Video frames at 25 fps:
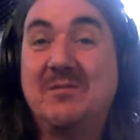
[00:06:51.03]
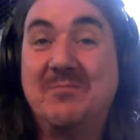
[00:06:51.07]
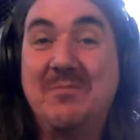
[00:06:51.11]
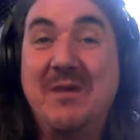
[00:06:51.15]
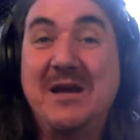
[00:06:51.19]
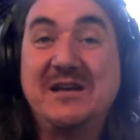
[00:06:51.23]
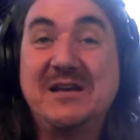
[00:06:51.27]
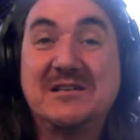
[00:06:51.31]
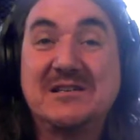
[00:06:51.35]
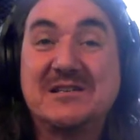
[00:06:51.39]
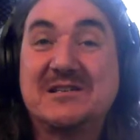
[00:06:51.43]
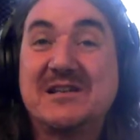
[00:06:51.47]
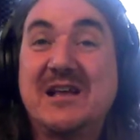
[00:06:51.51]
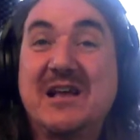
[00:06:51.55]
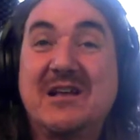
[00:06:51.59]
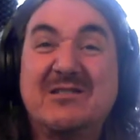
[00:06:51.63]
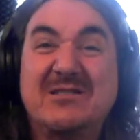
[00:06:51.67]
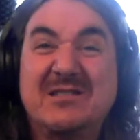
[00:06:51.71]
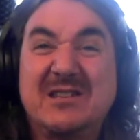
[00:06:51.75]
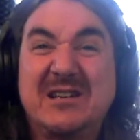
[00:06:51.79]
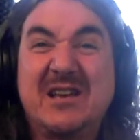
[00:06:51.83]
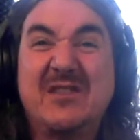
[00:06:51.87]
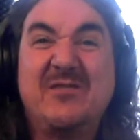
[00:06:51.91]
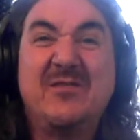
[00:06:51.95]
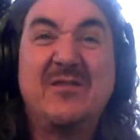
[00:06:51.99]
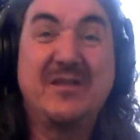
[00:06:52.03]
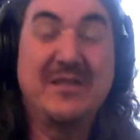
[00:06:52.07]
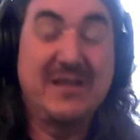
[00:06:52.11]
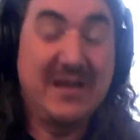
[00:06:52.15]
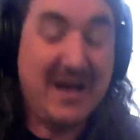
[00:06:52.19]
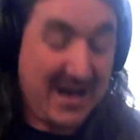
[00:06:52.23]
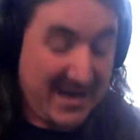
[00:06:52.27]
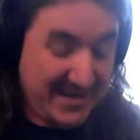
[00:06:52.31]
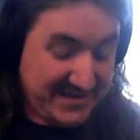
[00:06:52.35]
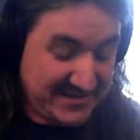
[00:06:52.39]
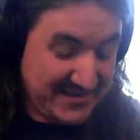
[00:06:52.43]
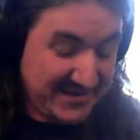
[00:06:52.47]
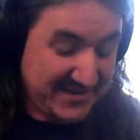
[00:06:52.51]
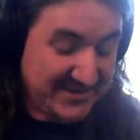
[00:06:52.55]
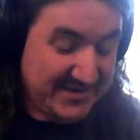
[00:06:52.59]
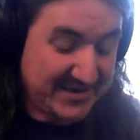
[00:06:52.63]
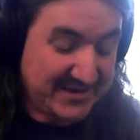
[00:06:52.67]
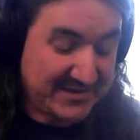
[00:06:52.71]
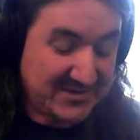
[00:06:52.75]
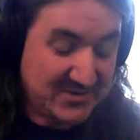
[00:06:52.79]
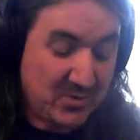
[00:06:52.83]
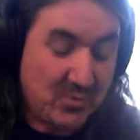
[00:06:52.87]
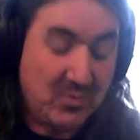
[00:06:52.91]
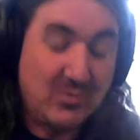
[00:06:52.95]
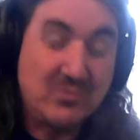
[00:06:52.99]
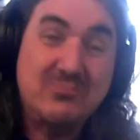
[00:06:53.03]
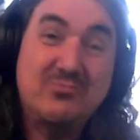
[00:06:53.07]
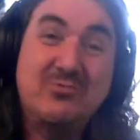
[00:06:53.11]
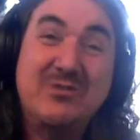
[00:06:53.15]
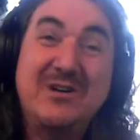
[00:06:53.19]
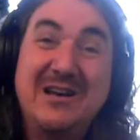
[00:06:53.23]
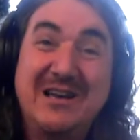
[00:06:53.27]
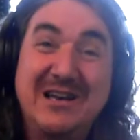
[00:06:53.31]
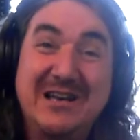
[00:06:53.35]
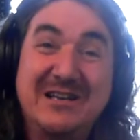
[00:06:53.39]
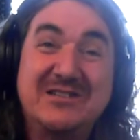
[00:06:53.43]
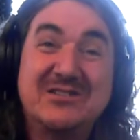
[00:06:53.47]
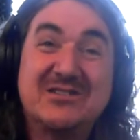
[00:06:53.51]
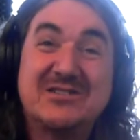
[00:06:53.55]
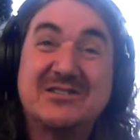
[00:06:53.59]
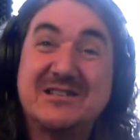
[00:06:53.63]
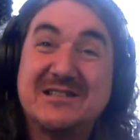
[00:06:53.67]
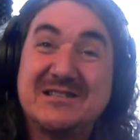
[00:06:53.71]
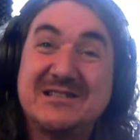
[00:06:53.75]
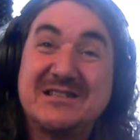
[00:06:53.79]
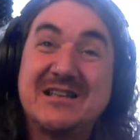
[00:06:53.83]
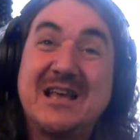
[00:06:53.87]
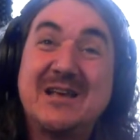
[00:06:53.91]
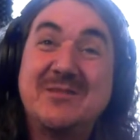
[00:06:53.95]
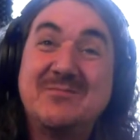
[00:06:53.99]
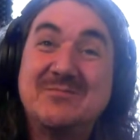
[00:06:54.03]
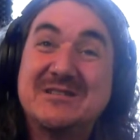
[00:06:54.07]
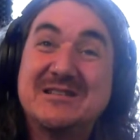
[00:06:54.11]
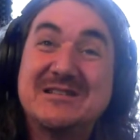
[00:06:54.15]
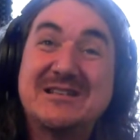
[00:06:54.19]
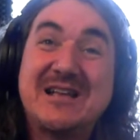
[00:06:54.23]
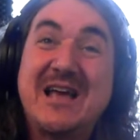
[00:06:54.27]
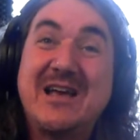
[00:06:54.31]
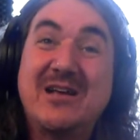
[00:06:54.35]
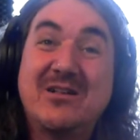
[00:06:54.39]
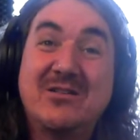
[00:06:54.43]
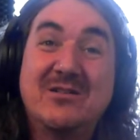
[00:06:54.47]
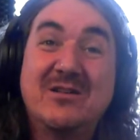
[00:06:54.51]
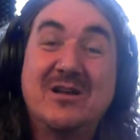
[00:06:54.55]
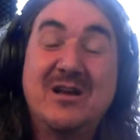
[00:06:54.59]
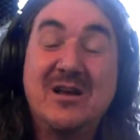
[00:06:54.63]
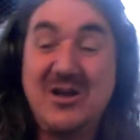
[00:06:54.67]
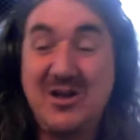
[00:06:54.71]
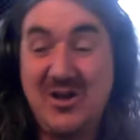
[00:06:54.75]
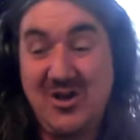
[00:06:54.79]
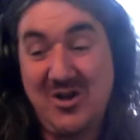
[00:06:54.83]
major scale to give you the idea that it's all really just the same scale